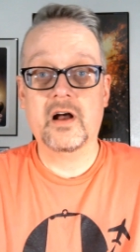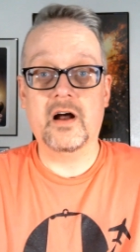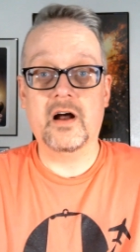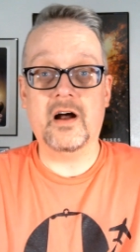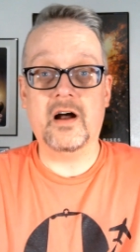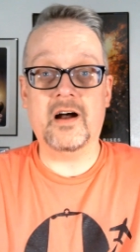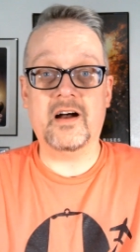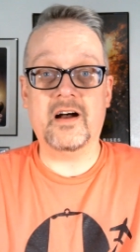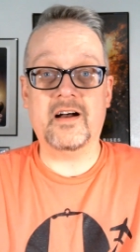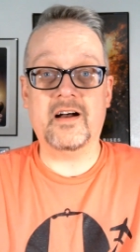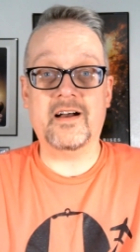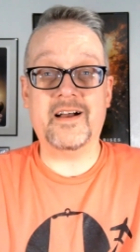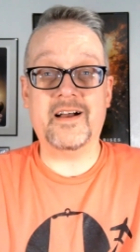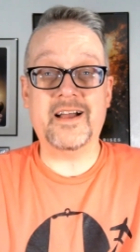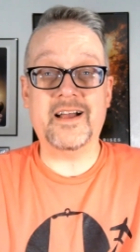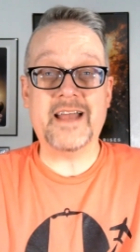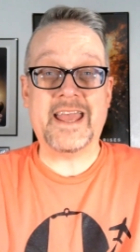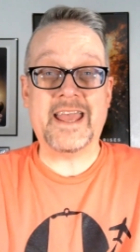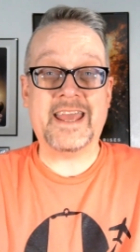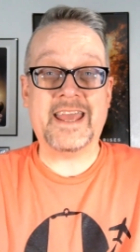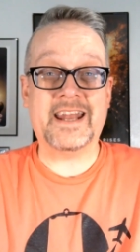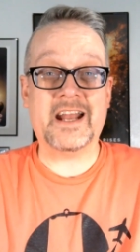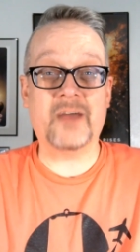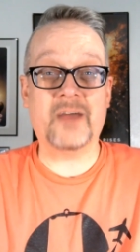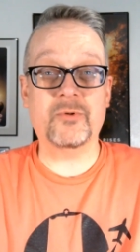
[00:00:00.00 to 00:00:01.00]
uh,
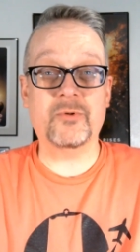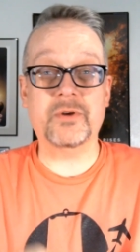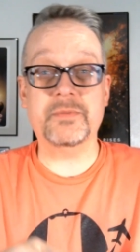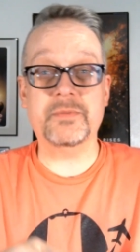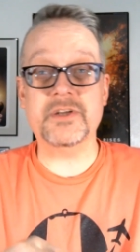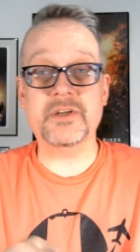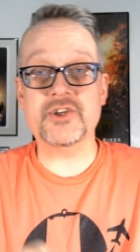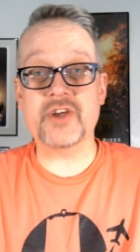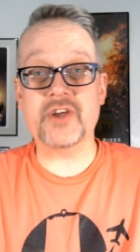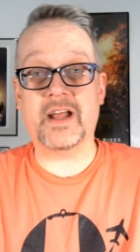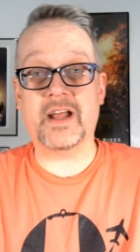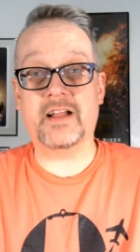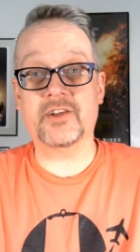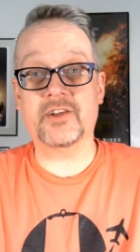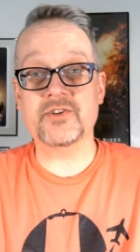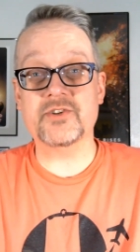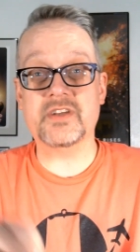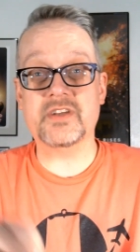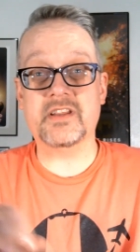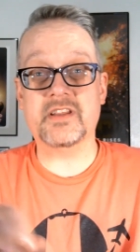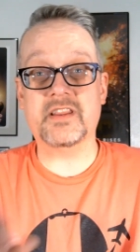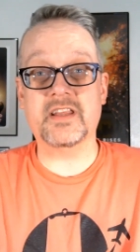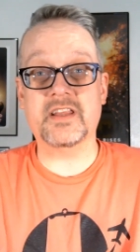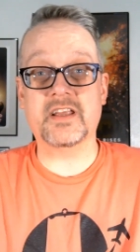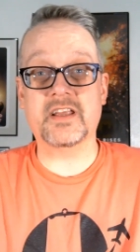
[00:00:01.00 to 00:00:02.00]
and I would be challenged
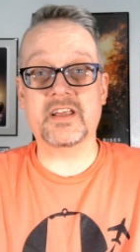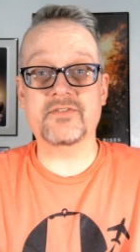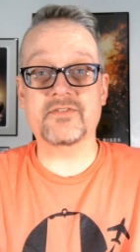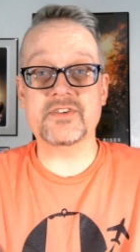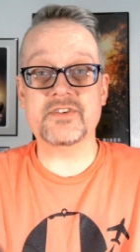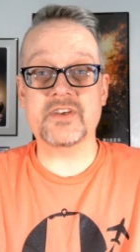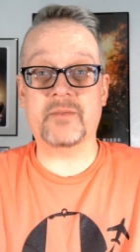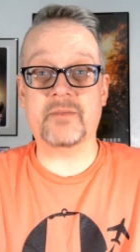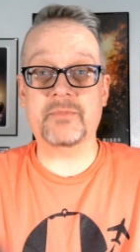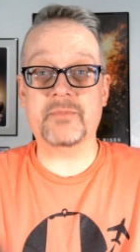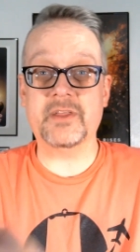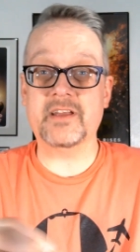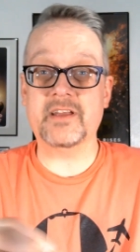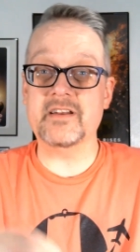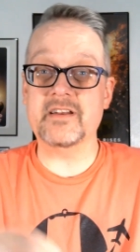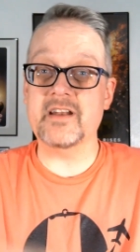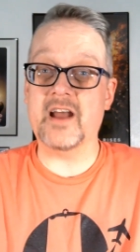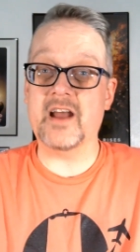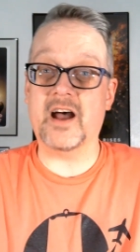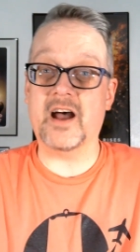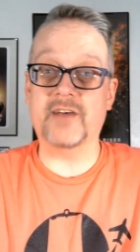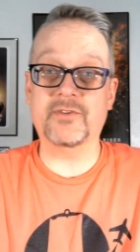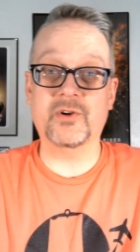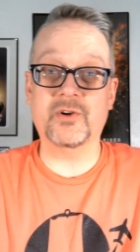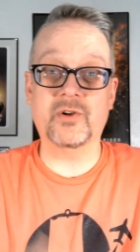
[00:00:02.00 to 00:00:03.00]
to think of something in
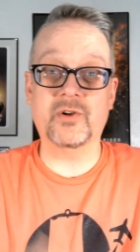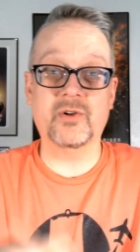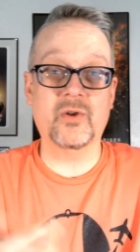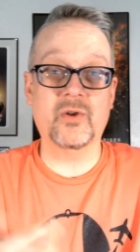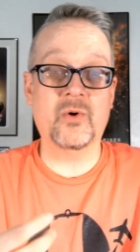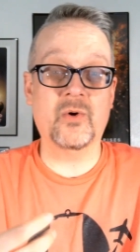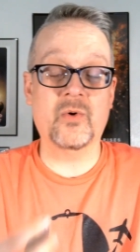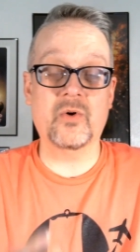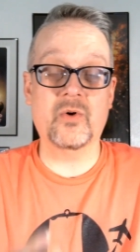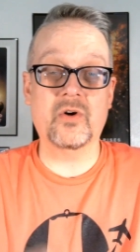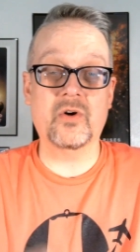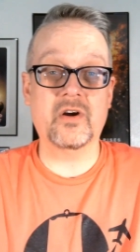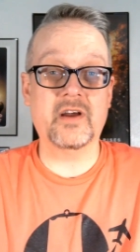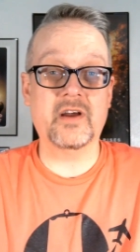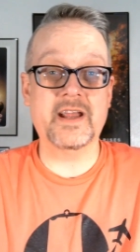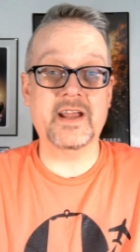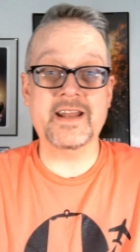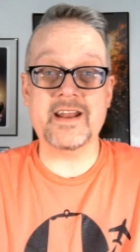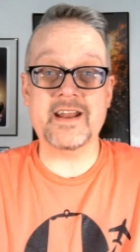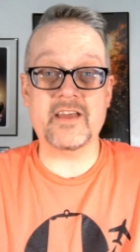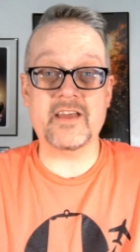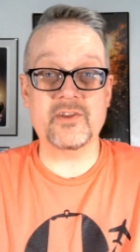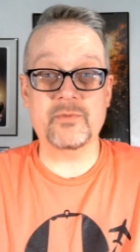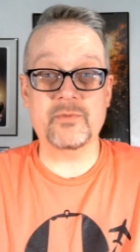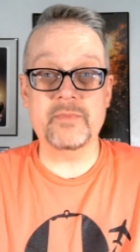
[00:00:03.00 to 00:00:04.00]
novel or in
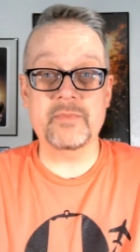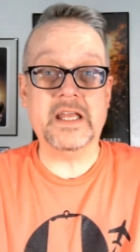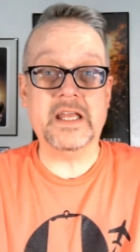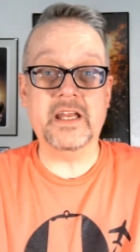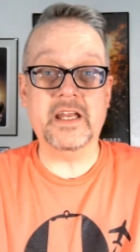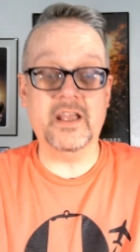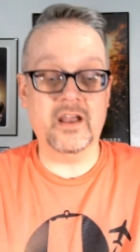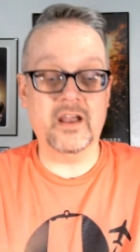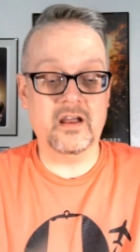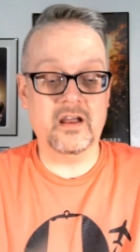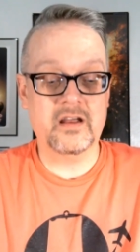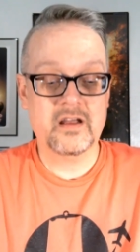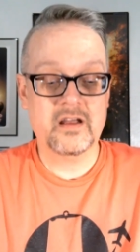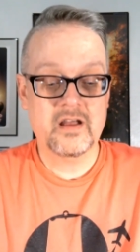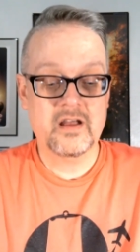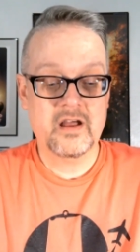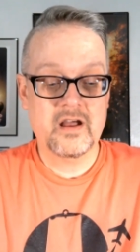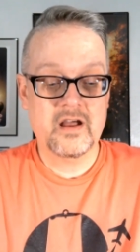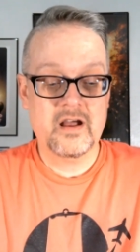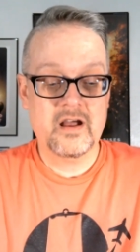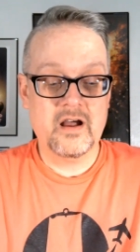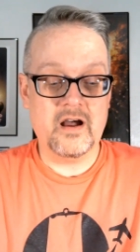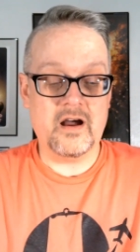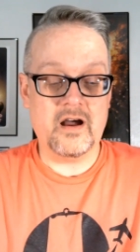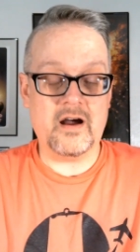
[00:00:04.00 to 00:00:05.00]
other media.
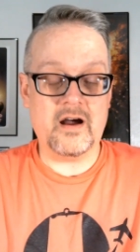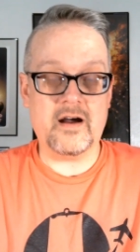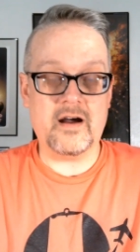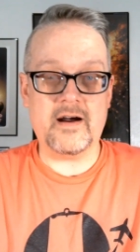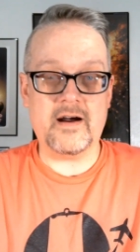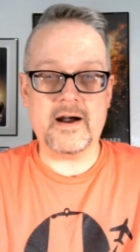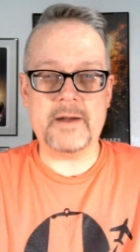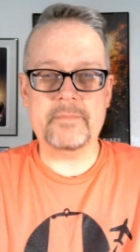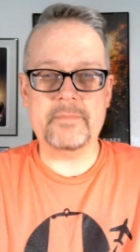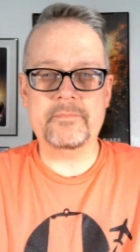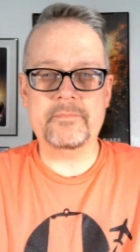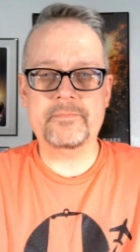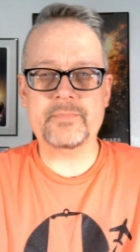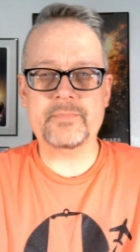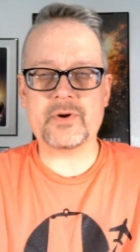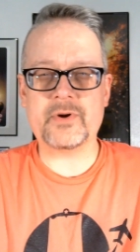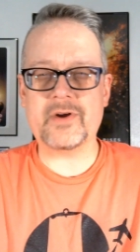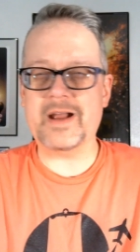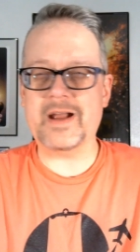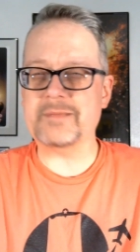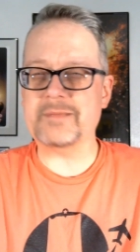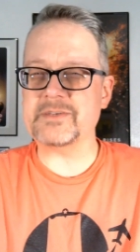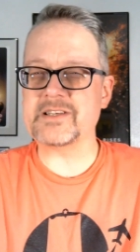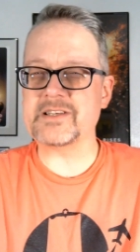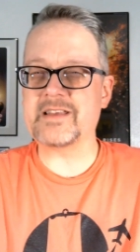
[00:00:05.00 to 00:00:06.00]
Uh,
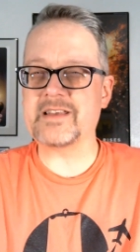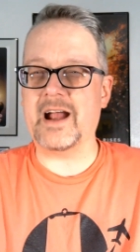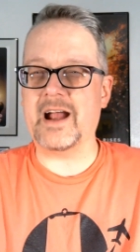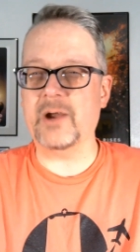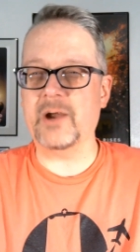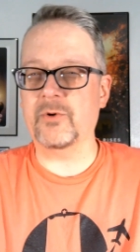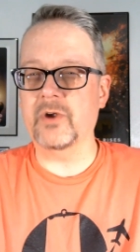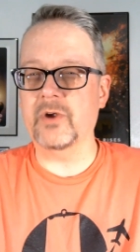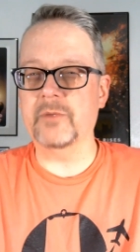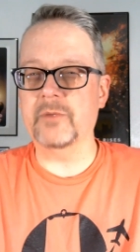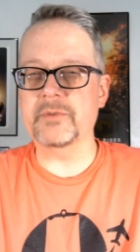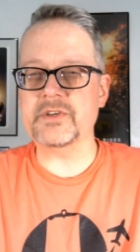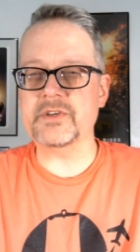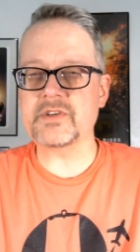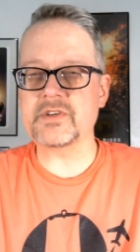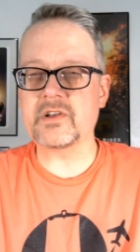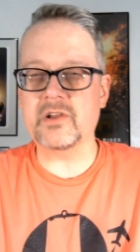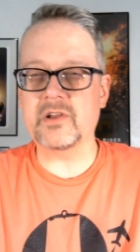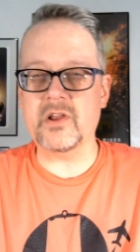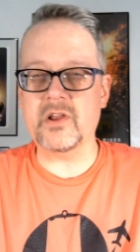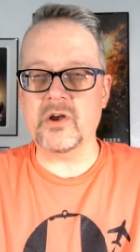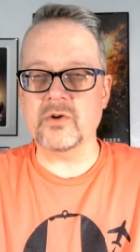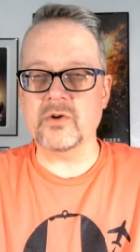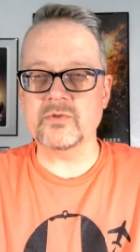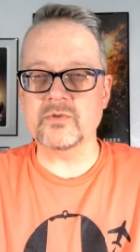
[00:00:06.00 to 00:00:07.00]
perhaps Skyrim is
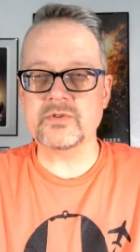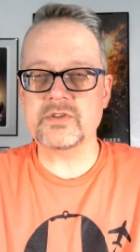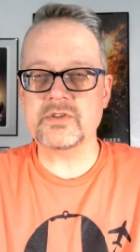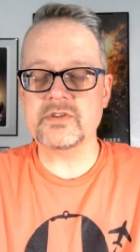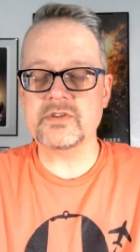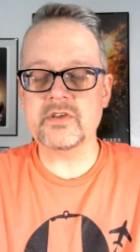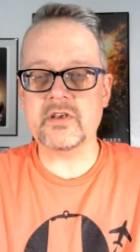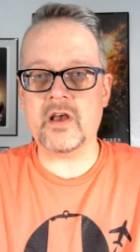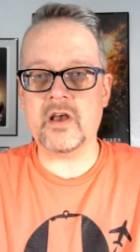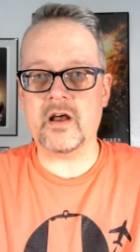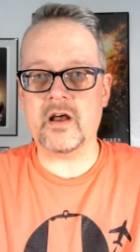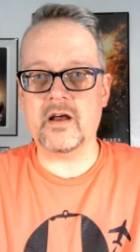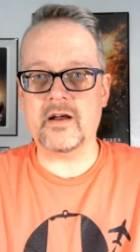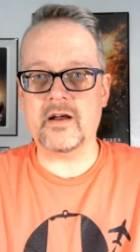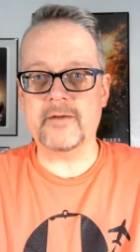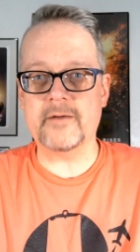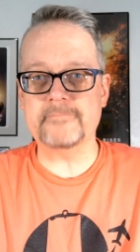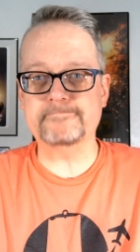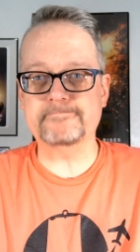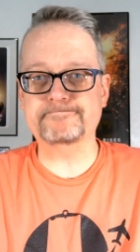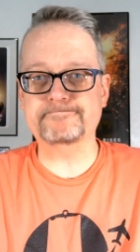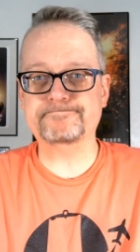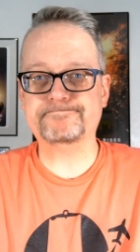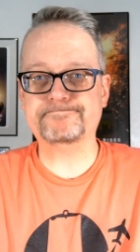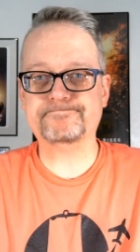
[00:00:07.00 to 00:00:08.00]
close.
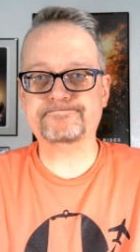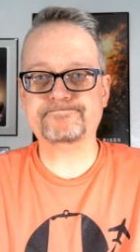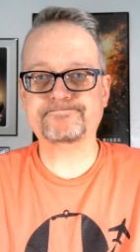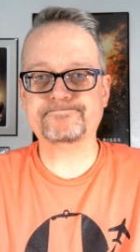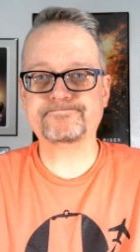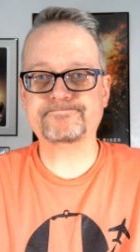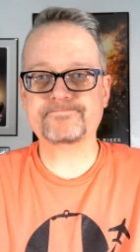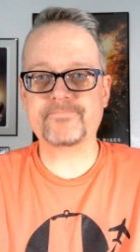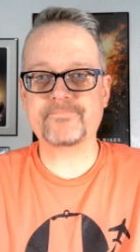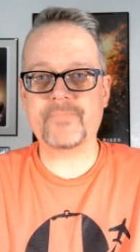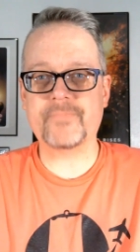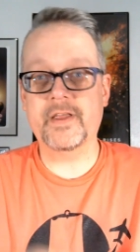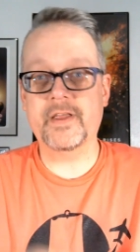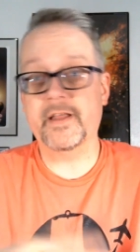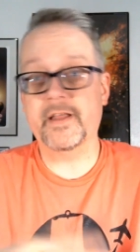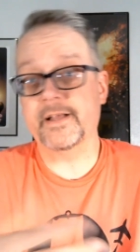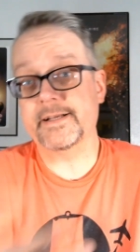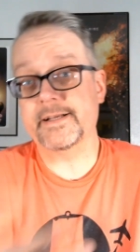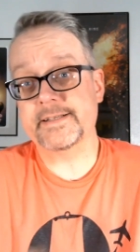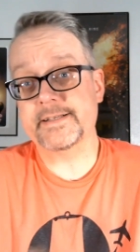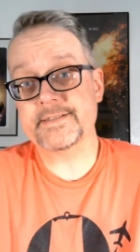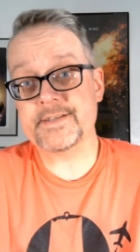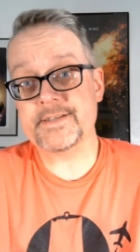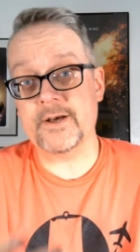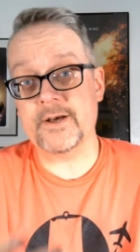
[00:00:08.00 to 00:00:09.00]
Um,
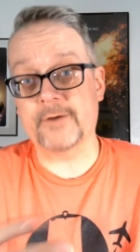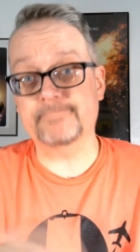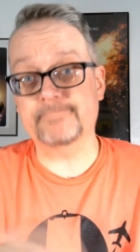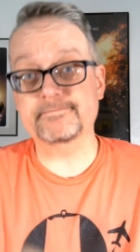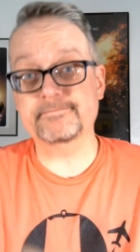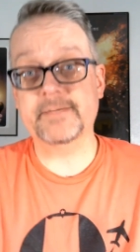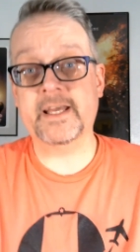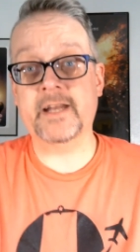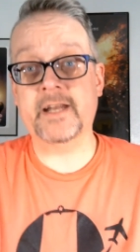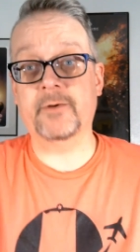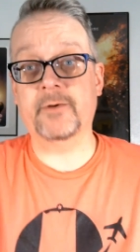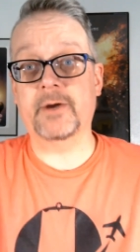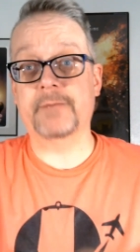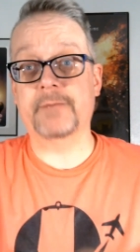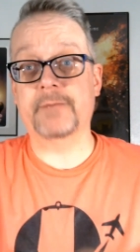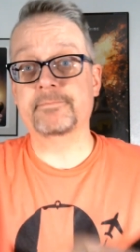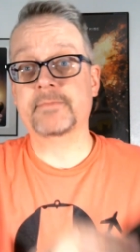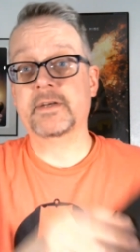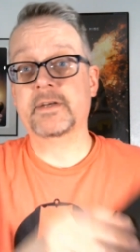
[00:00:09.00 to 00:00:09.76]
so, anyway,